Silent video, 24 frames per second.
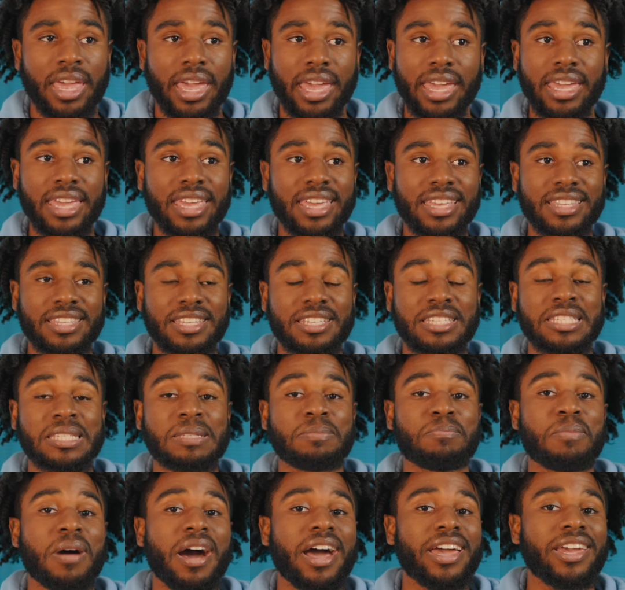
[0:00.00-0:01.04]
And
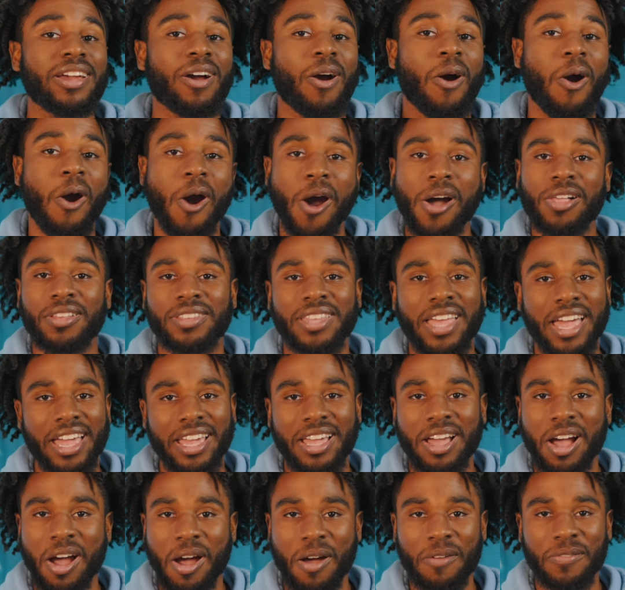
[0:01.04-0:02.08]
despite all of
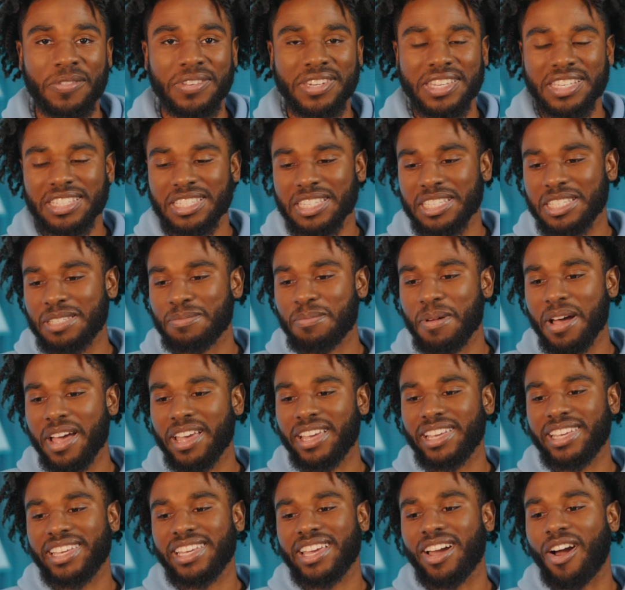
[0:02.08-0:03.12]
that confidence,
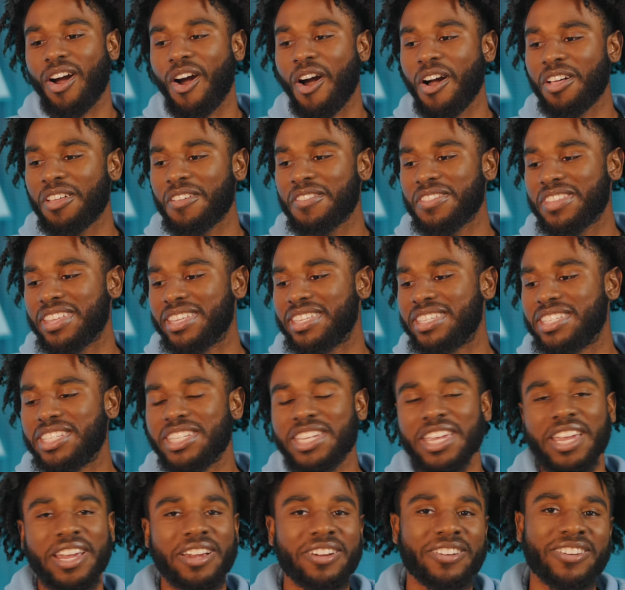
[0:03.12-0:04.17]
despite all of the
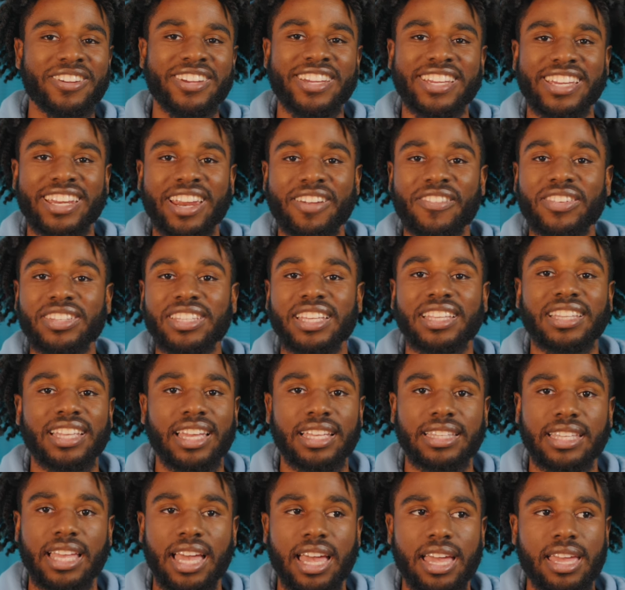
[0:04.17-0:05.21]
cheering and everything
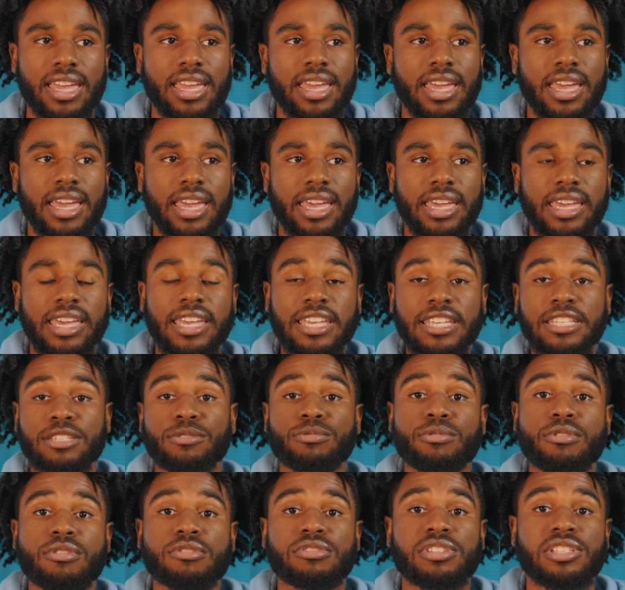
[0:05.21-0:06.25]
like that,
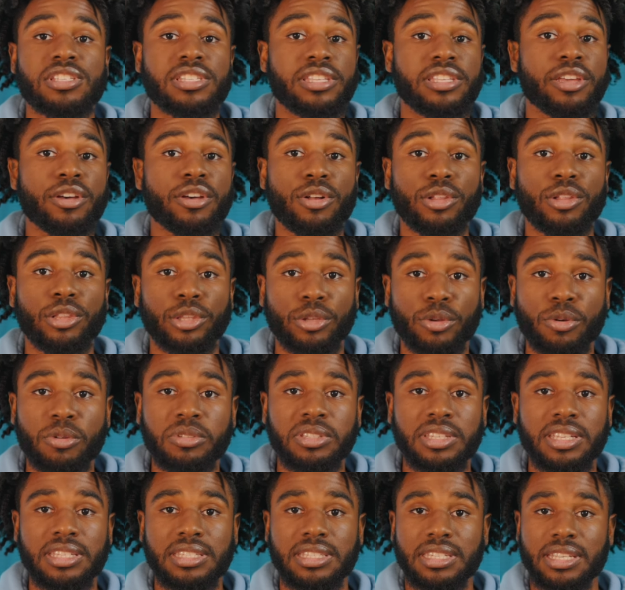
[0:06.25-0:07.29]
Israel still
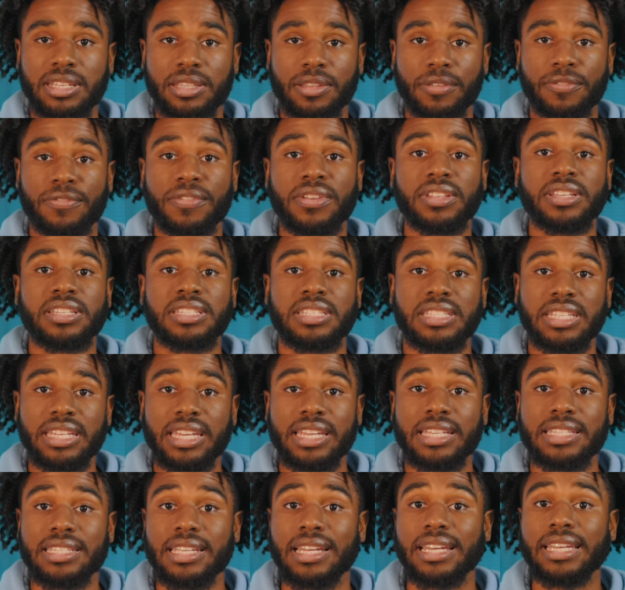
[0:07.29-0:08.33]
loses to the
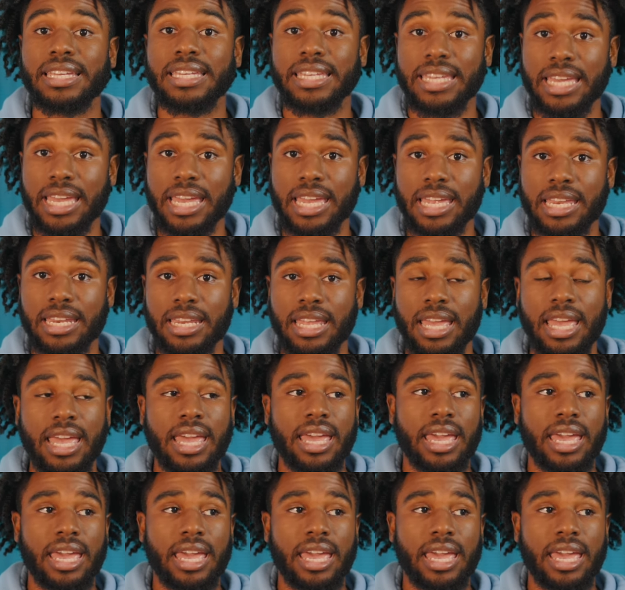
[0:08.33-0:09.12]
Philistines again.